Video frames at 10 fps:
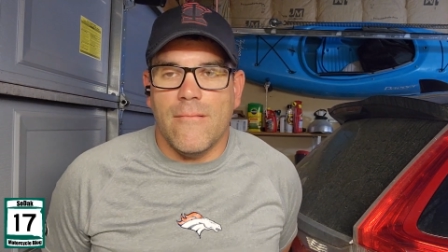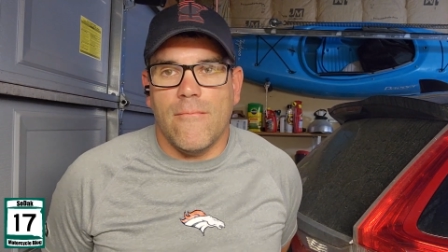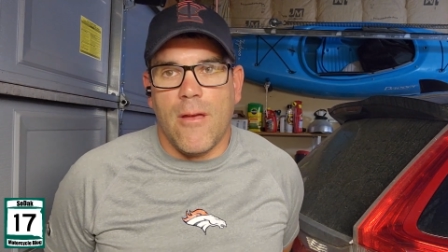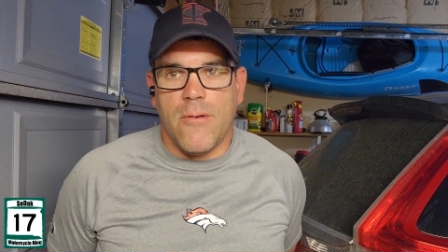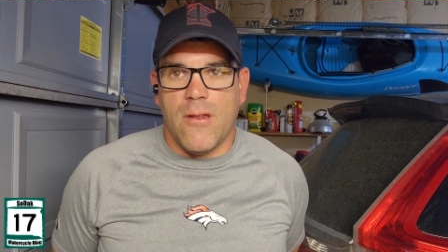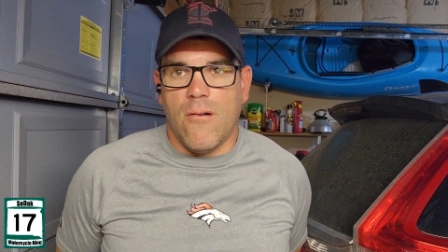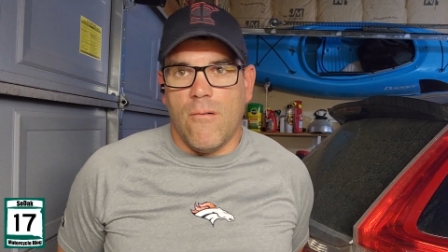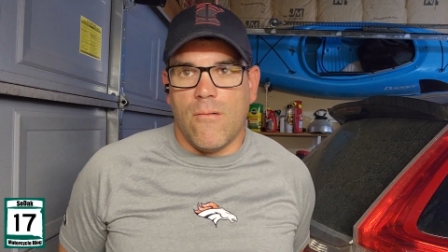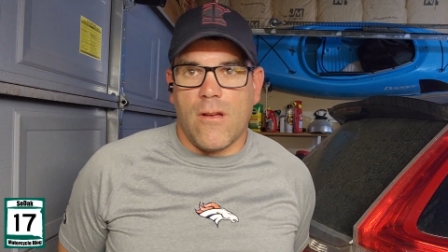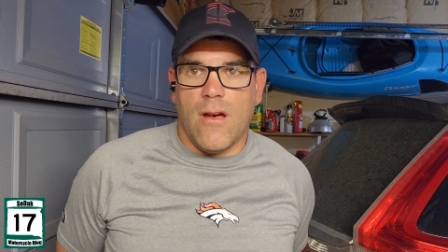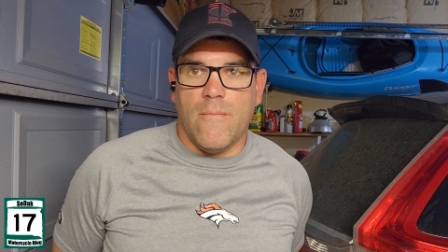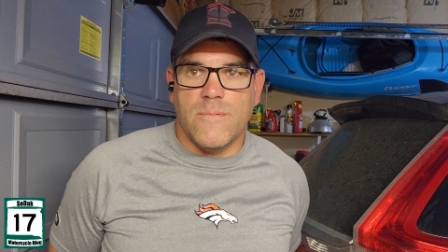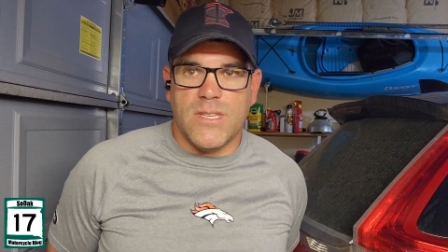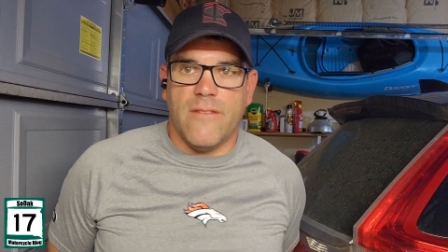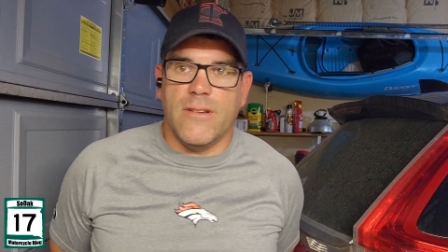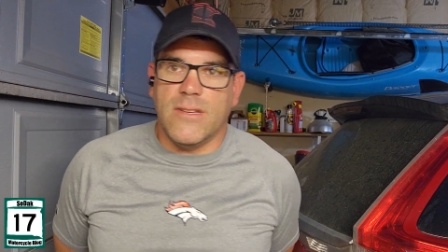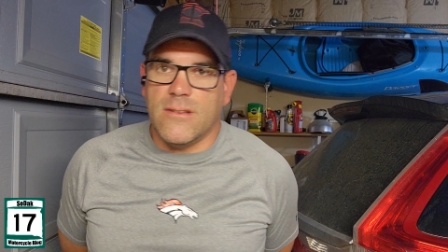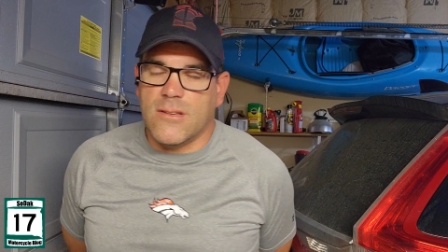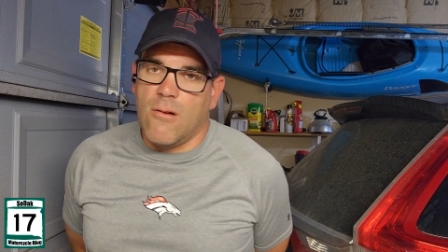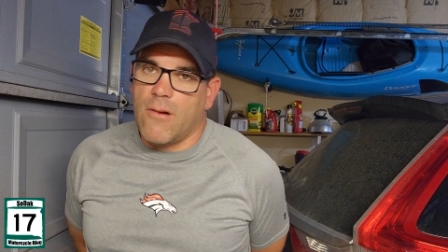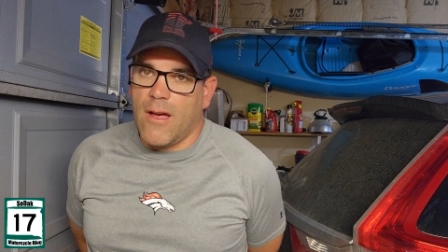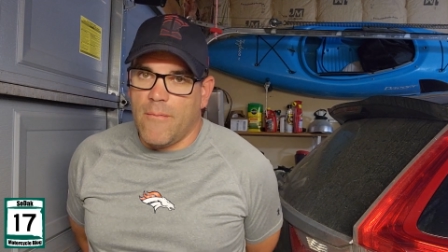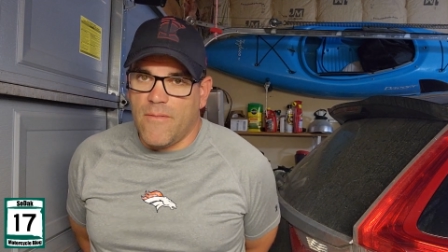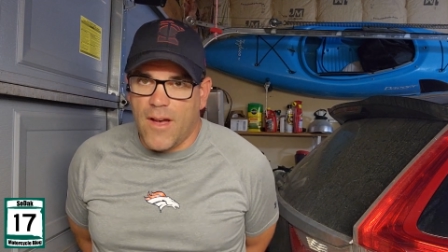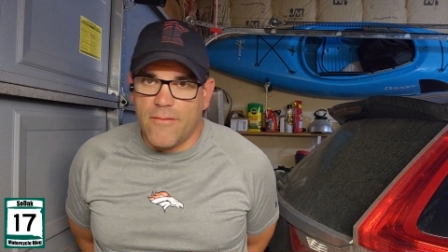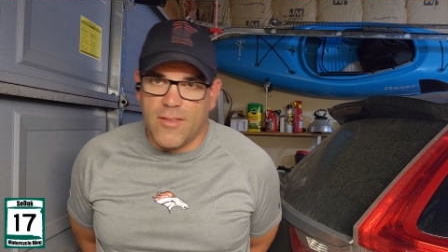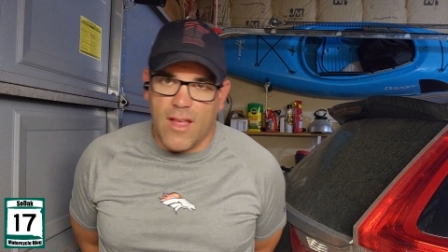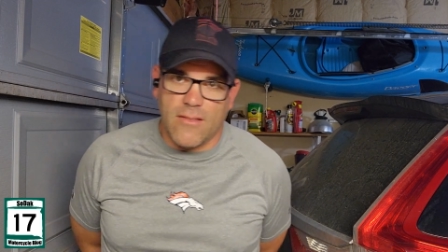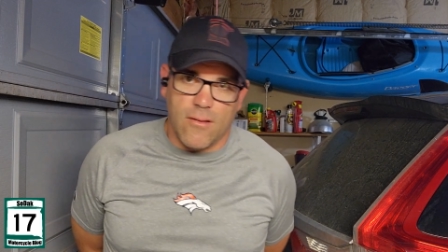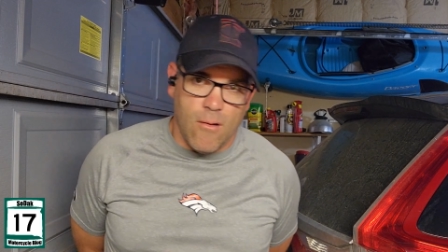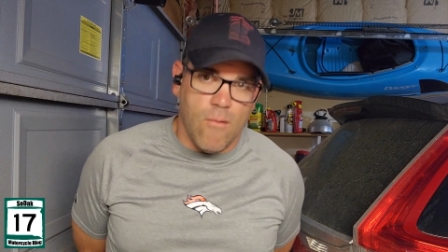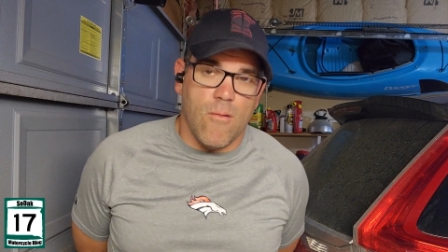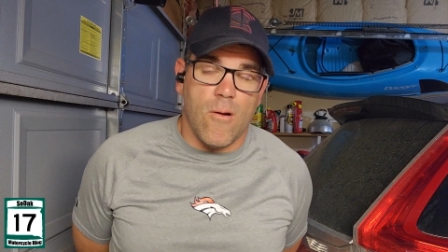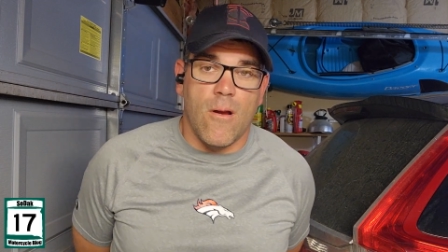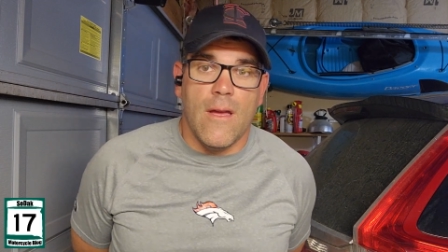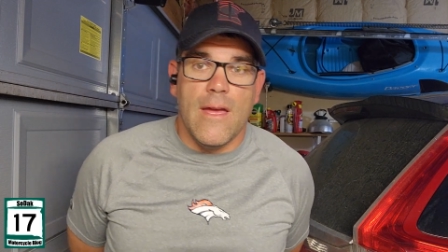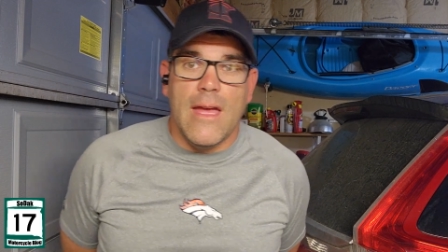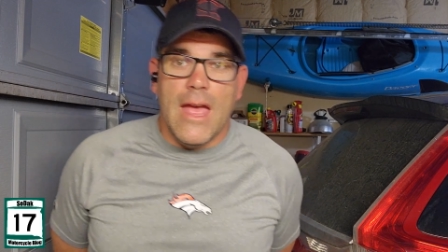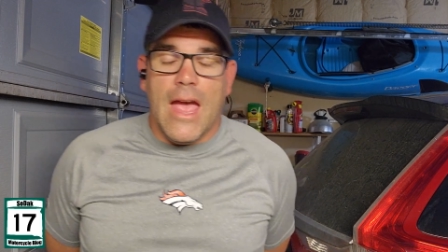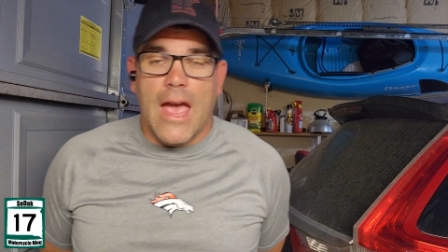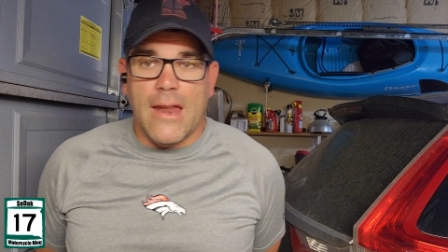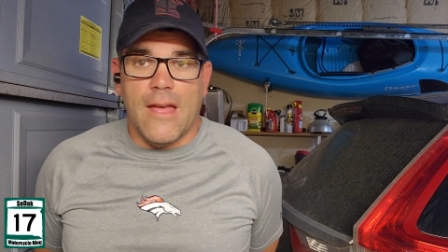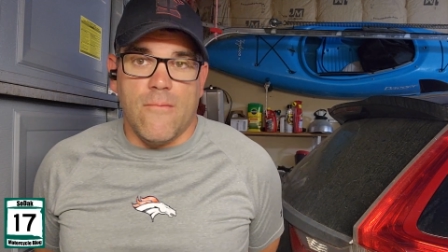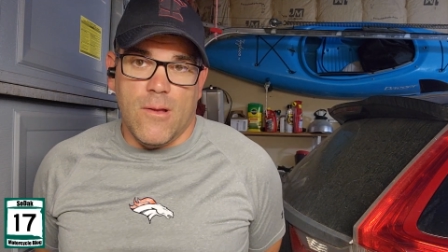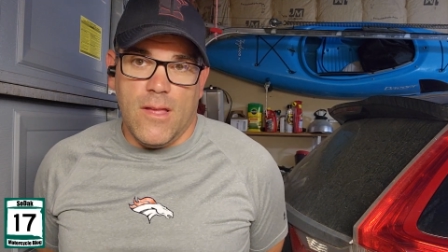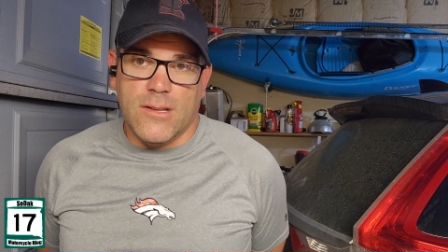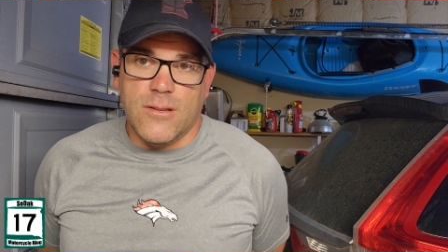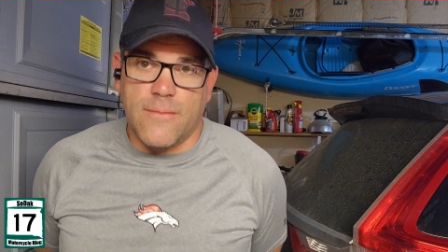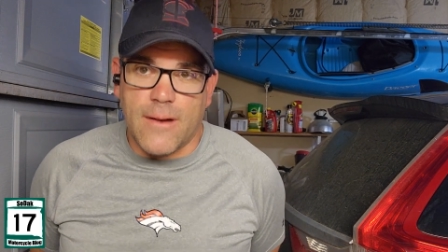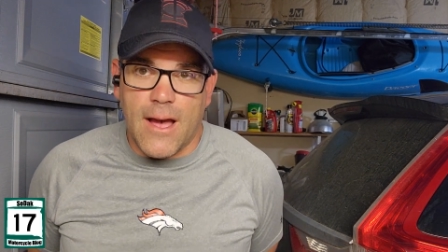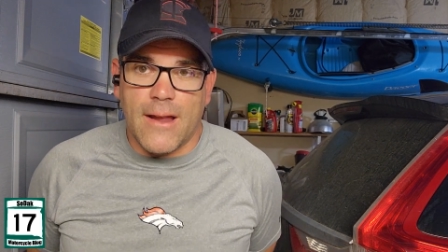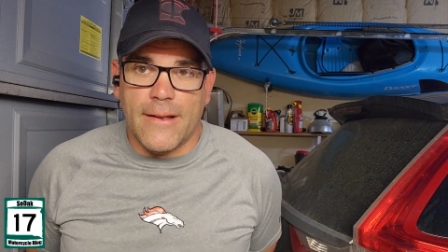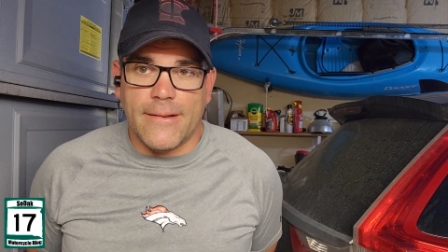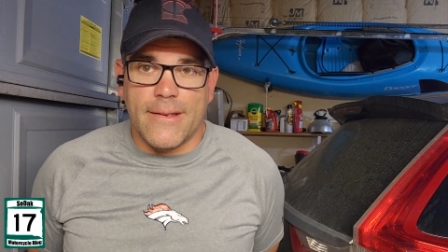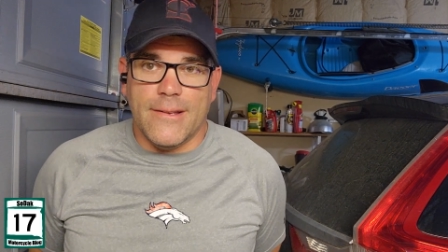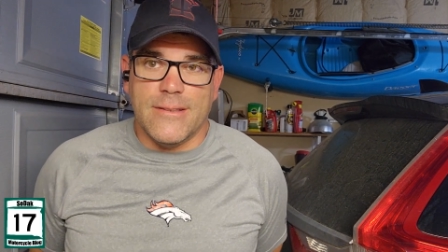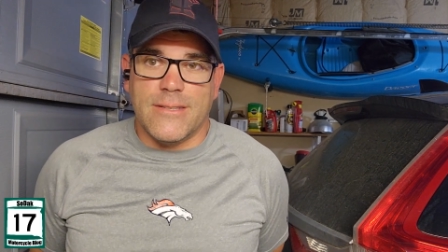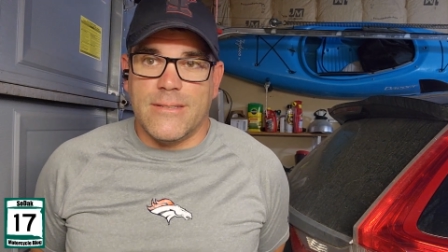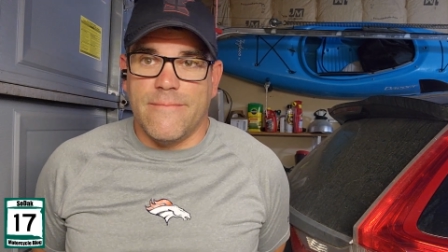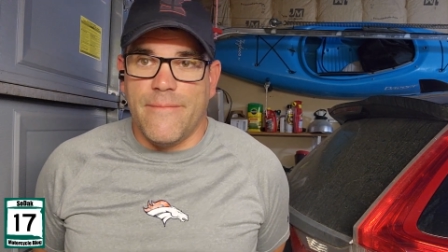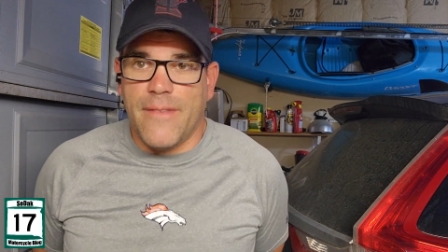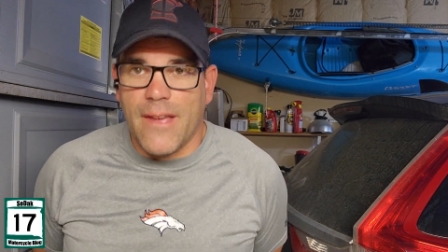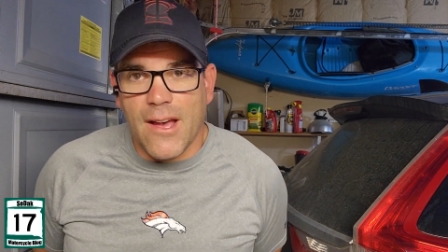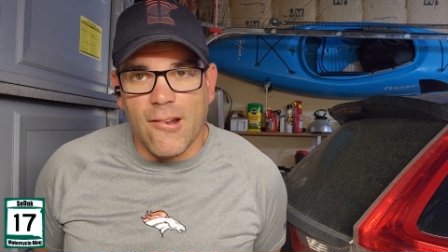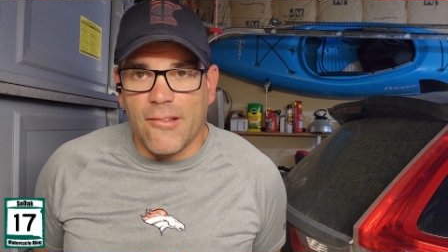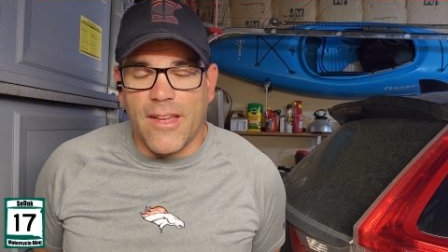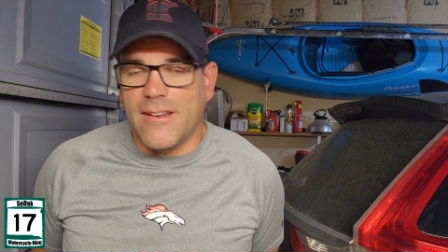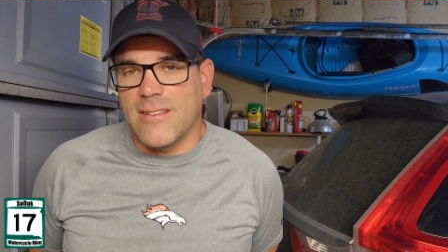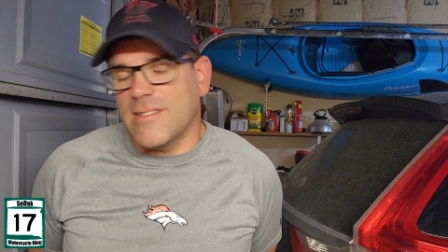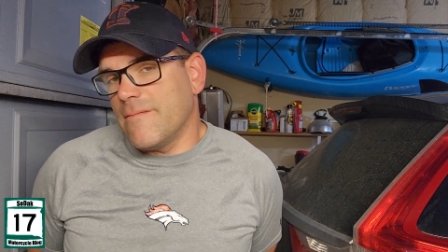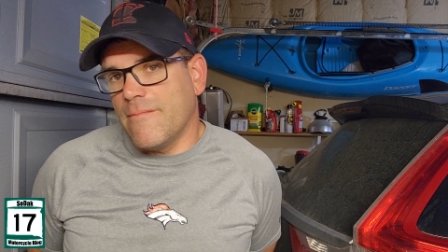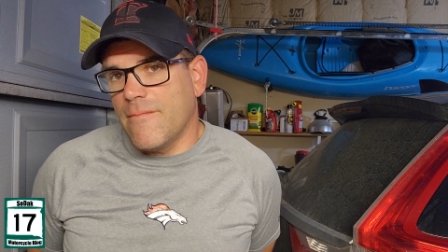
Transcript: Maybe don't come seven, don't come five states over, and then realize you forgot it because I don't know that doesn't.